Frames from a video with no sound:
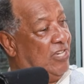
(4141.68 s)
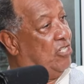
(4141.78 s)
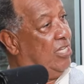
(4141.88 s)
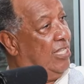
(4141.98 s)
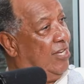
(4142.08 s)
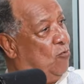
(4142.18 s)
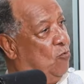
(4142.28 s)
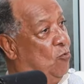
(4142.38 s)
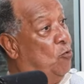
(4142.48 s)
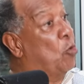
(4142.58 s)
my children
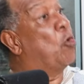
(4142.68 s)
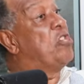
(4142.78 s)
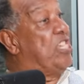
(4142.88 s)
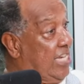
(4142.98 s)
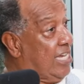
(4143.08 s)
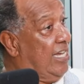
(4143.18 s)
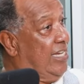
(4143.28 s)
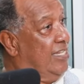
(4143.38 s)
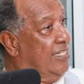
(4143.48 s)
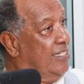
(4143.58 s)
who growing here.
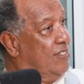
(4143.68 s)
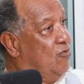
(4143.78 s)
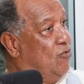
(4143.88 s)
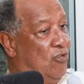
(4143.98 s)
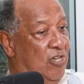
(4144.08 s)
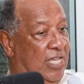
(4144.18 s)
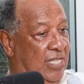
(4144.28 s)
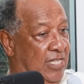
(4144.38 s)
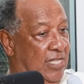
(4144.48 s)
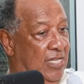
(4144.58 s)
Yeah. You know,
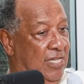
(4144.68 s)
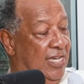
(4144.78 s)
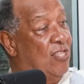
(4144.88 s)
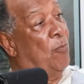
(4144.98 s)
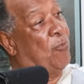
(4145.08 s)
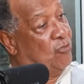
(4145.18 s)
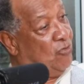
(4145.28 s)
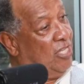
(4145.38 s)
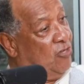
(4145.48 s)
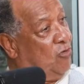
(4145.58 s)
and and the
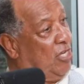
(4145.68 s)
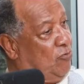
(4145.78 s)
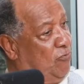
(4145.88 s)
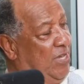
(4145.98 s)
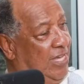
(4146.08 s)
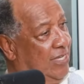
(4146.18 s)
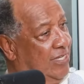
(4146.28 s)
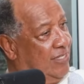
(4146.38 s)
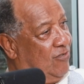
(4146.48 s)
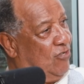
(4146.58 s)
opportunity you give to me.
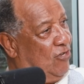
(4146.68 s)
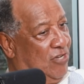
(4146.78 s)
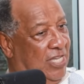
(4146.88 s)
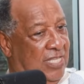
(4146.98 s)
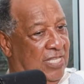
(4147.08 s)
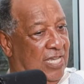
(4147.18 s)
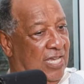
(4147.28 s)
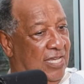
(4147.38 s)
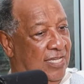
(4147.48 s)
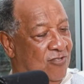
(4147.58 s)
You know, and
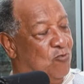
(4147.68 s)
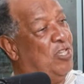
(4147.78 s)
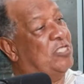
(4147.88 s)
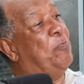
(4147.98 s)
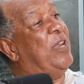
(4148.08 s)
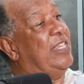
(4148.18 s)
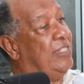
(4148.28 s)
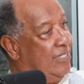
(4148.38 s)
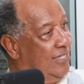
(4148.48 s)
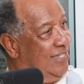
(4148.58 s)
the to
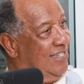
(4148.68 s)
express